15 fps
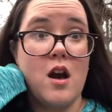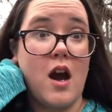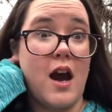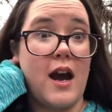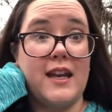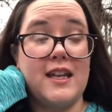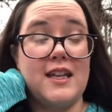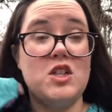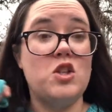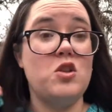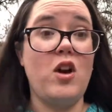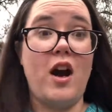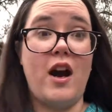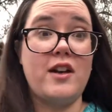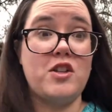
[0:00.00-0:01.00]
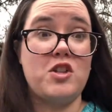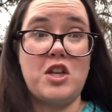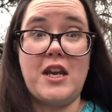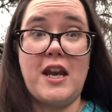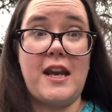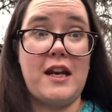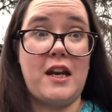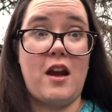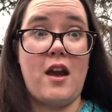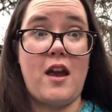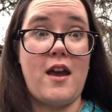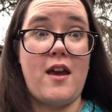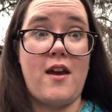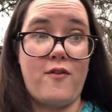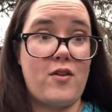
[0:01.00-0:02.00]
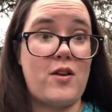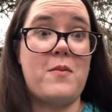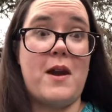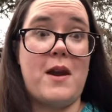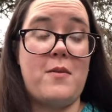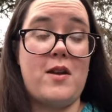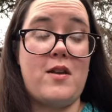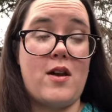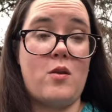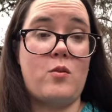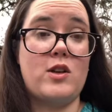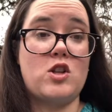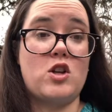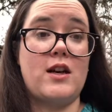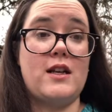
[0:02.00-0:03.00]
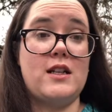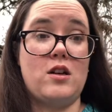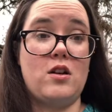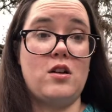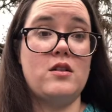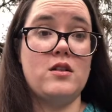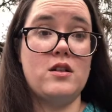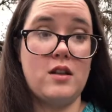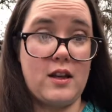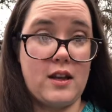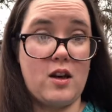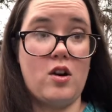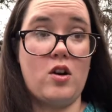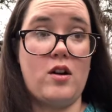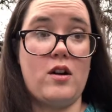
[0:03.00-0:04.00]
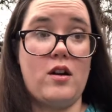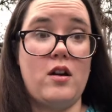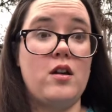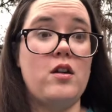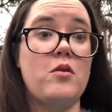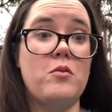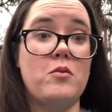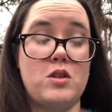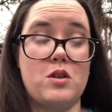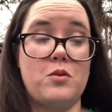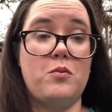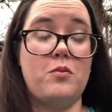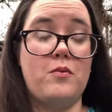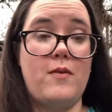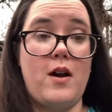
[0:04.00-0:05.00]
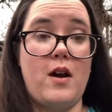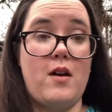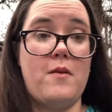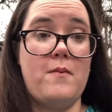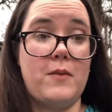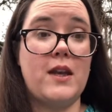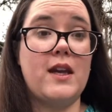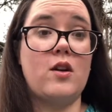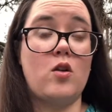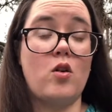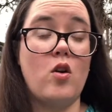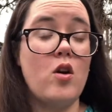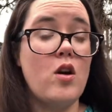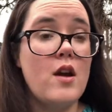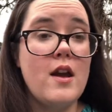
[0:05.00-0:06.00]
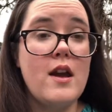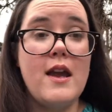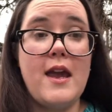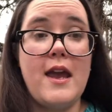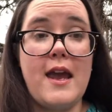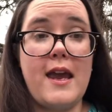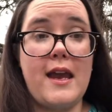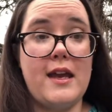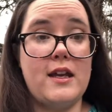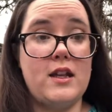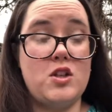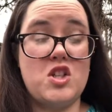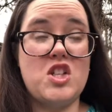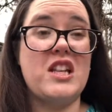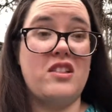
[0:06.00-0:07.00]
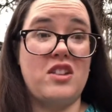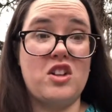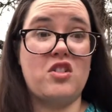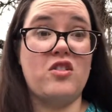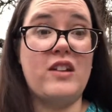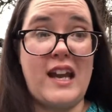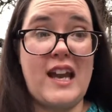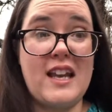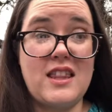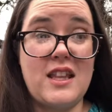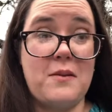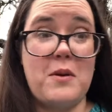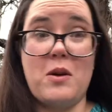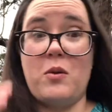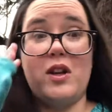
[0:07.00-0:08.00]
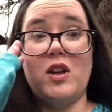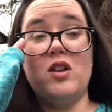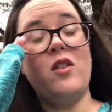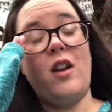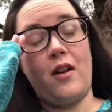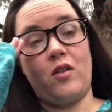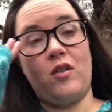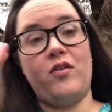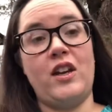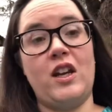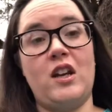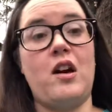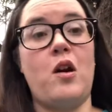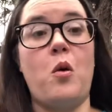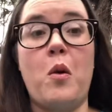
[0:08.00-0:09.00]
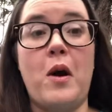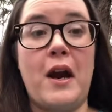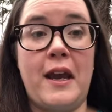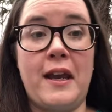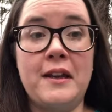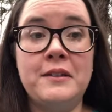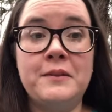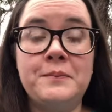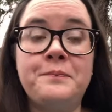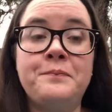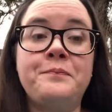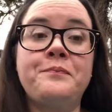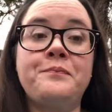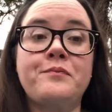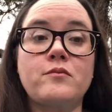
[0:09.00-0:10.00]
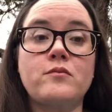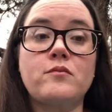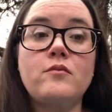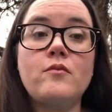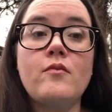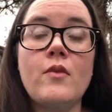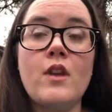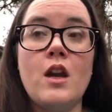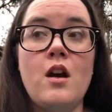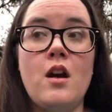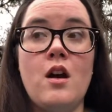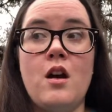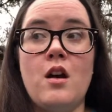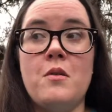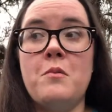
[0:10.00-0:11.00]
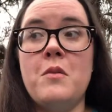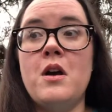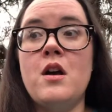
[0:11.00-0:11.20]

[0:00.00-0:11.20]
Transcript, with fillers: I kid you not, she ate every baby that we tried to get her to um, Kindle, and she literally ate them, and we couldn't ever figure out why. Um,